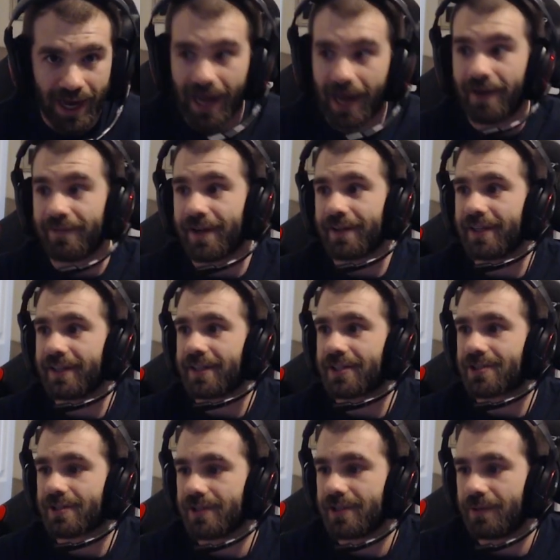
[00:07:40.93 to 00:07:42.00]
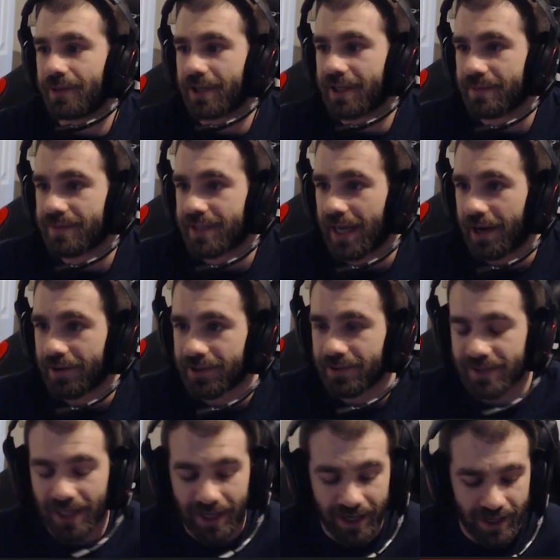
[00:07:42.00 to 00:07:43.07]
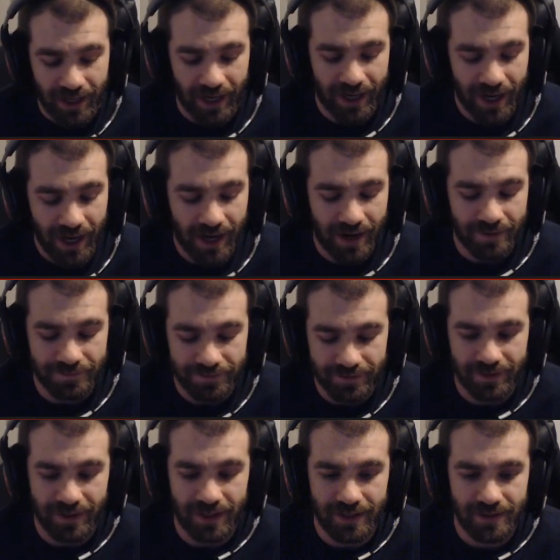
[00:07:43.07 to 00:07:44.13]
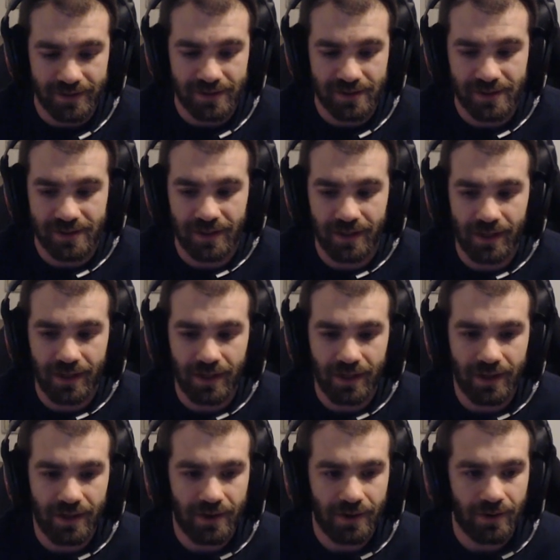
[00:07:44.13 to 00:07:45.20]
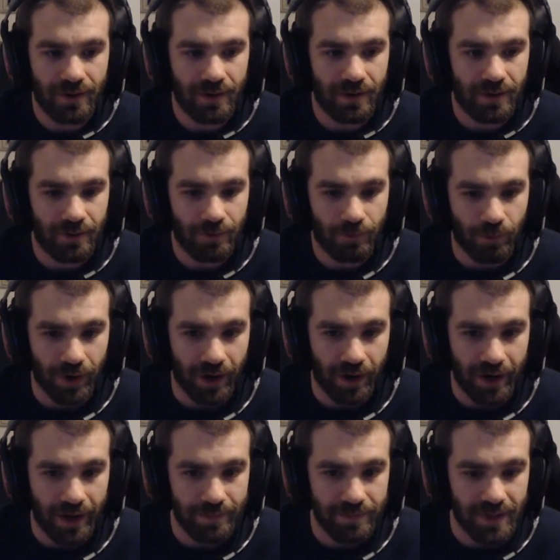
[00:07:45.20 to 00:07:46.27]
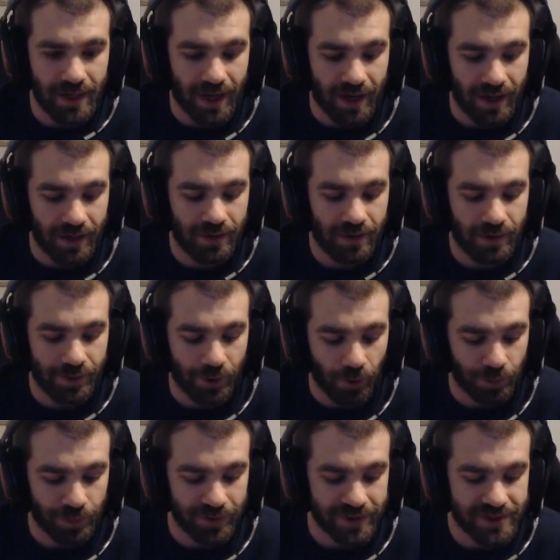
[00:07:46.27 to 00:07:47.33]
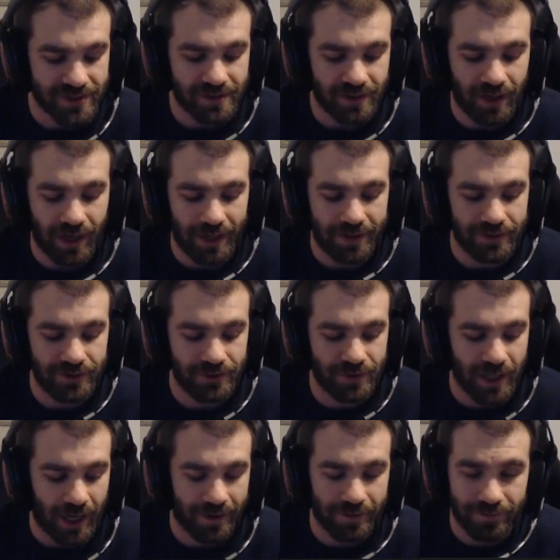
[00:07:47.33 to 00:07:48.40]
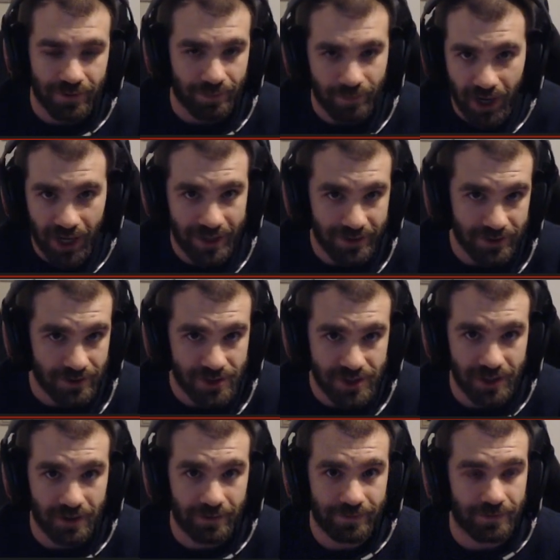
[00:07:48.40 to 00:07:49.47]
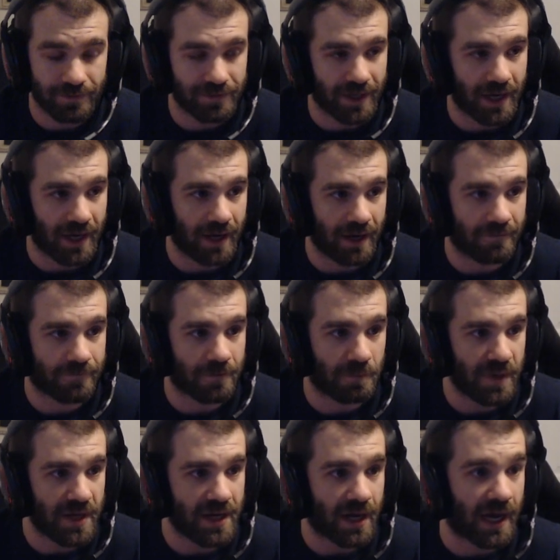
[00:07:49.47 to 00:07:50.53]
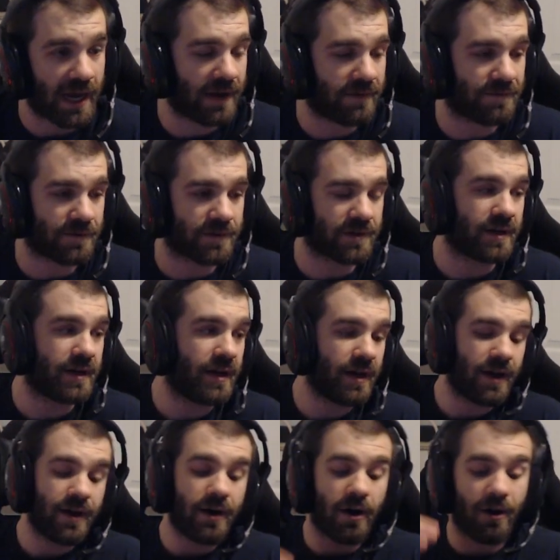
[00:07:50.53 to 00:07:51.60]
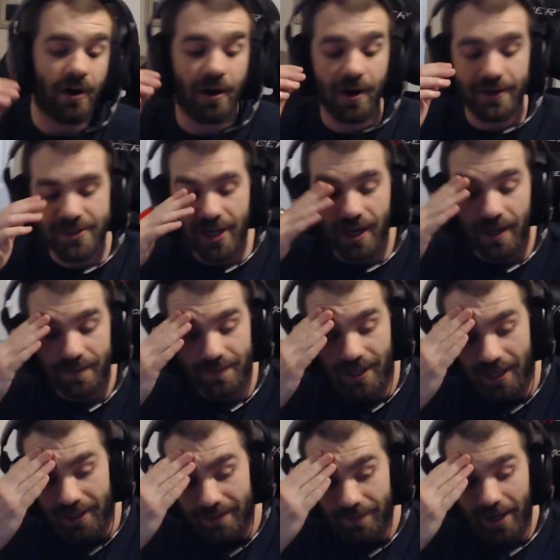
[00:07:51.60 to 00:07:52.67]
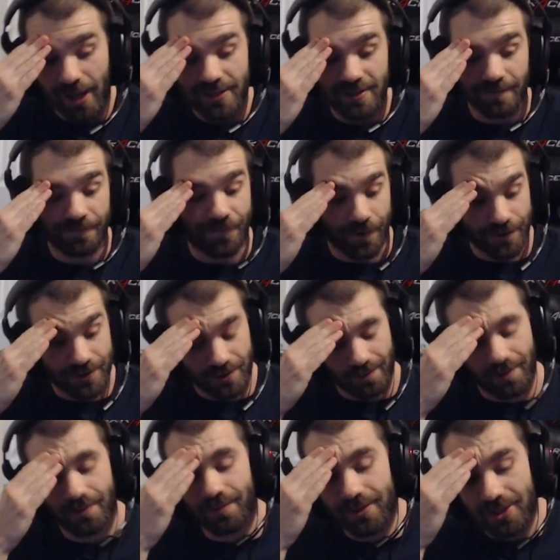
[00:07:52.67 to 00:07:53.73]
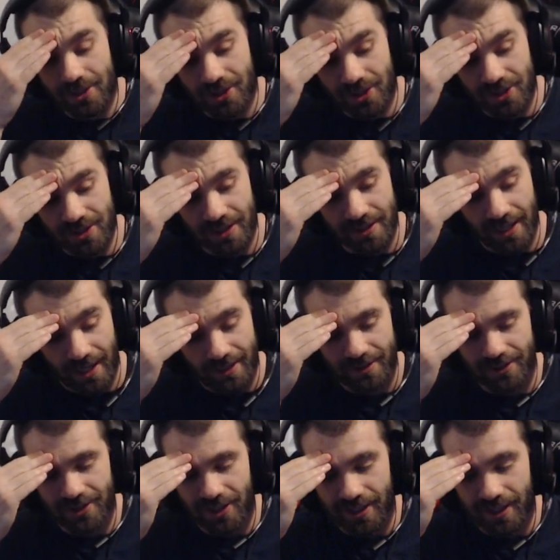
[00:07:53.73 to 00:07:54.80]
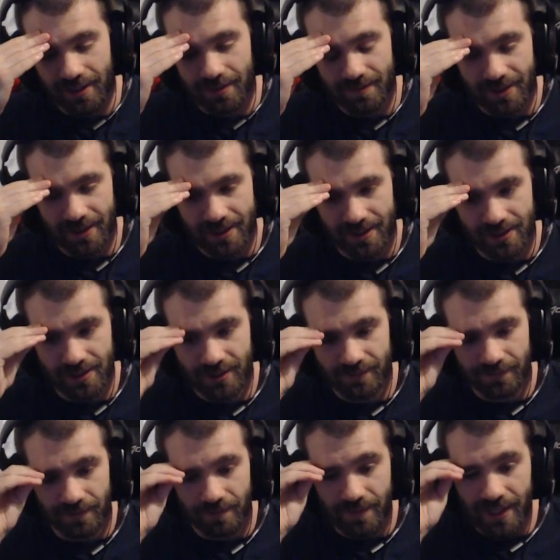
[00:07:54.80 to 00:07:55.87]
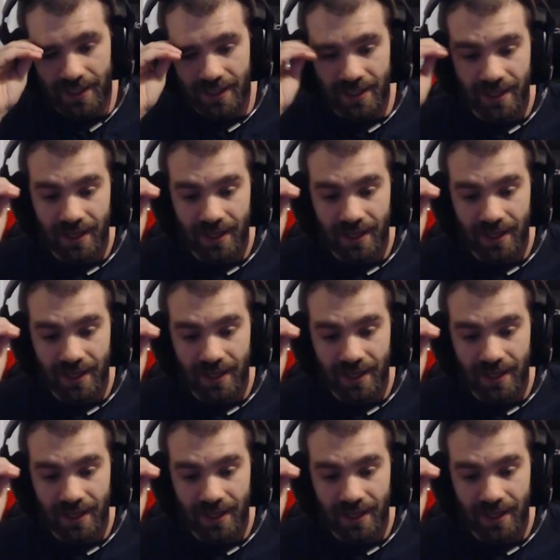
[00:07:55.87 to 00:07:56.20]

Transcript: and I think that's really what it comes down to, is that I have things where I'm not hopeless, and you got to remind yourself of that. And for me, I have a hard time getting past the first one, which is just acknowledging it, because for me,